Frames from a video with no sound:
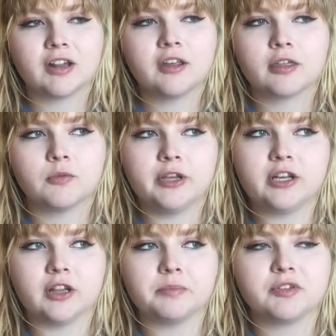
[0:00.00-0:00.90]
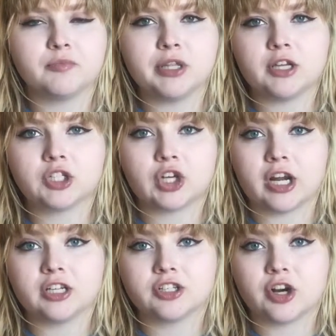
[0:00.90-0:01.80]
I've got like three clips of me like
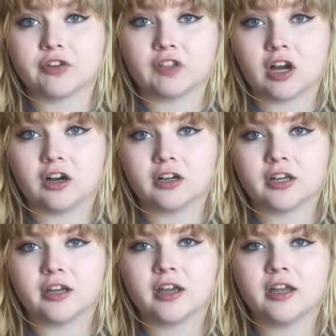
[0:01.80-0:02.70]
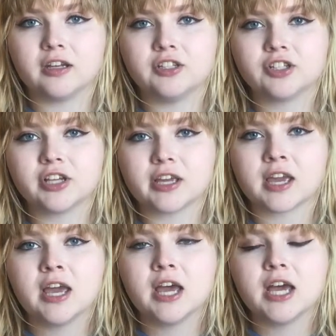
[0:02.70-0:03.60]
trying to start a vlog and it just like,
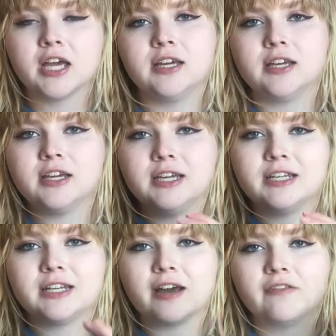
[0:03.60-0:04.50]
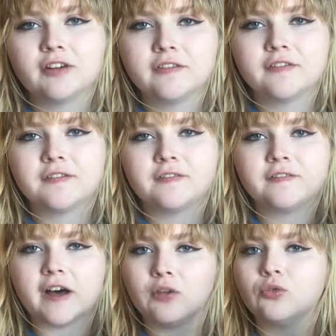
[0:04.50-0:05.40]
it never
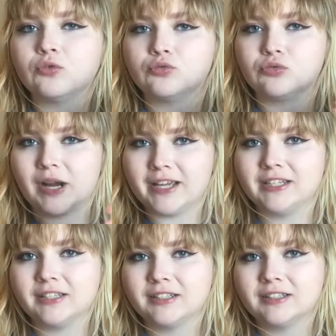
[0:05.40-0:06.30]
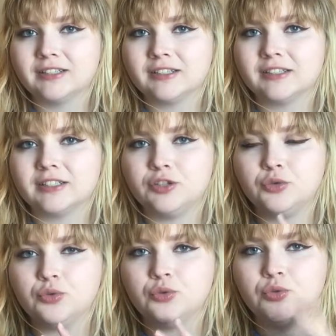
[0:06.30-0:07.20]
felt right
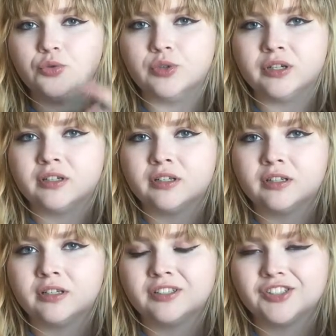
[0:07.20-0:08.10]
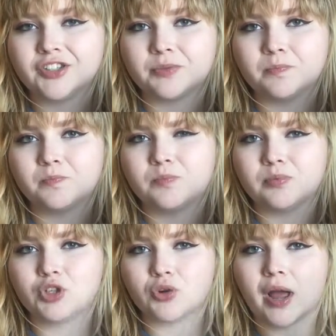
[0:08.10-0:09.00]
to just
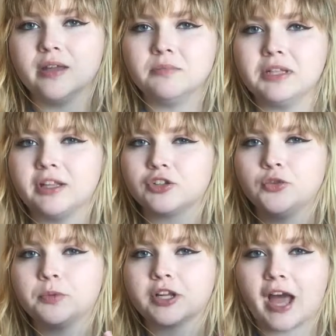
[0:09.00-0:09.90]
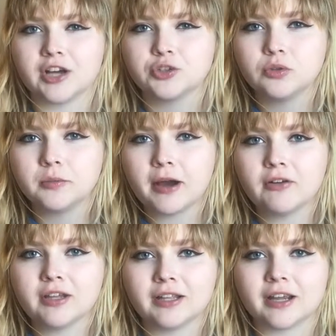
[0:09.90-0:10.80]
try and be like super casual
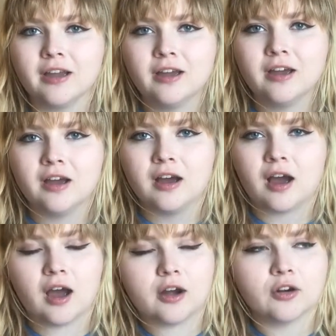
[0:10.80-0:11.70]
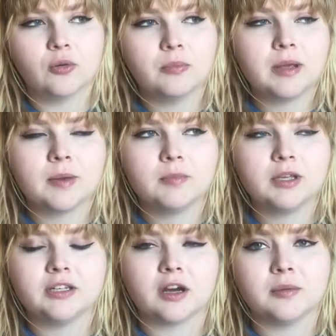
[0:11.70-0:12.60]
about it. Like, I don't know, maybe I'm
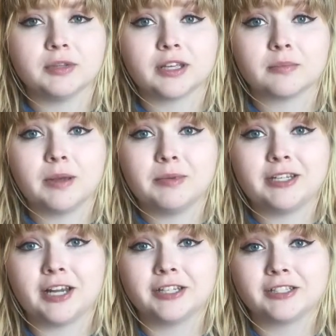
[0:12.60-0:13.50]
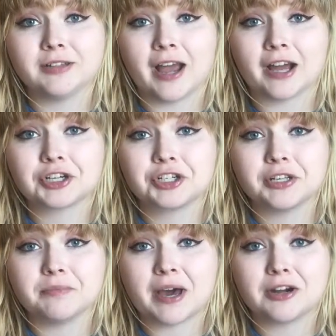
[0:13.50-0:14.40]
being dumb and like maybe it doesn't
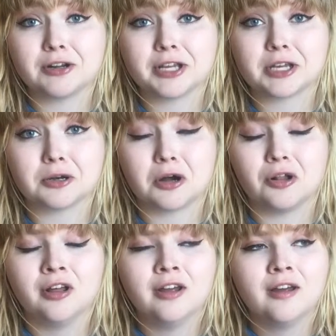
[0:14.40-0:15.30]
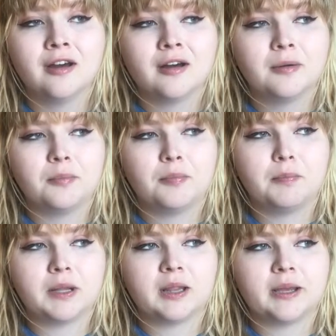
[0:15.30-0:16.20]
actually matter like at all.
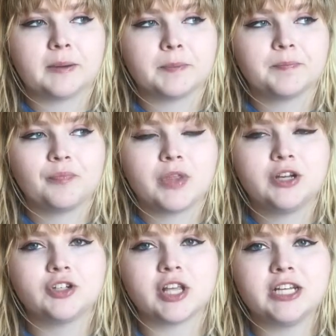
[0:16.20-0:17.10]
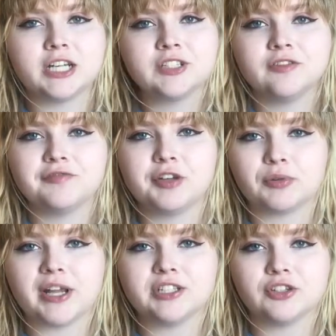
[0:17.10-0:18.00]
But like, it just, it doesn't feel
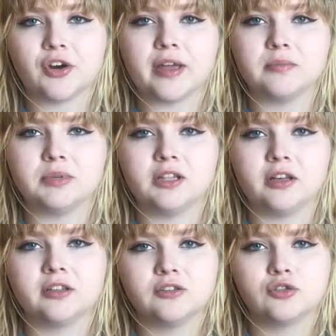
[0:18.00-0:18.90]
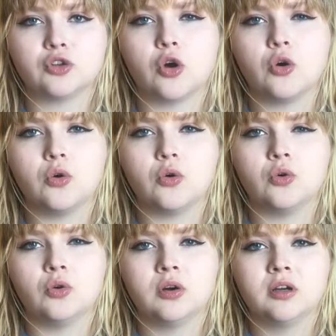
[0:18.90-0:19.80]
right to try and be like
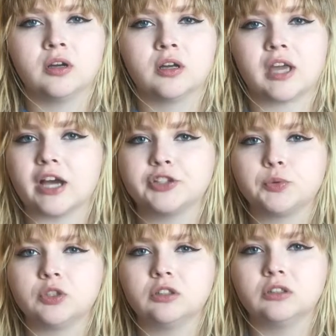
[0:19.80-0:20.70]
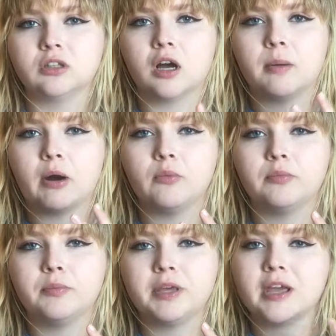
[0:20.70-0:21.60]
so casual about
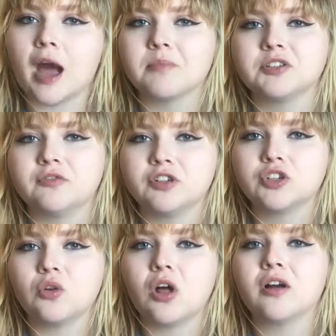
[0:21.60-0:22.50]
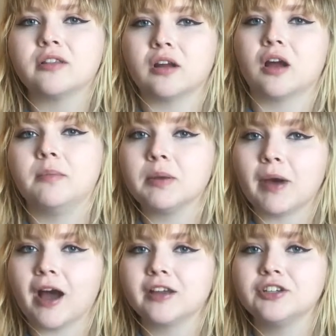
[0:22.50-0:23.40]
being absent for so long and then coming
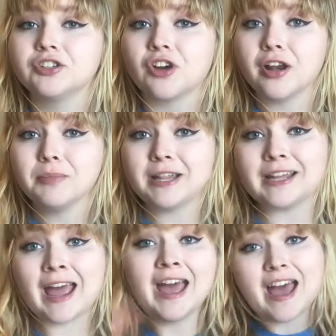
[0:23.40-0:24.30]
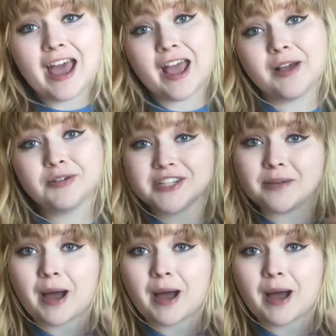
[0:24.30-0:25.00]
back and just trying to be like, hey, what's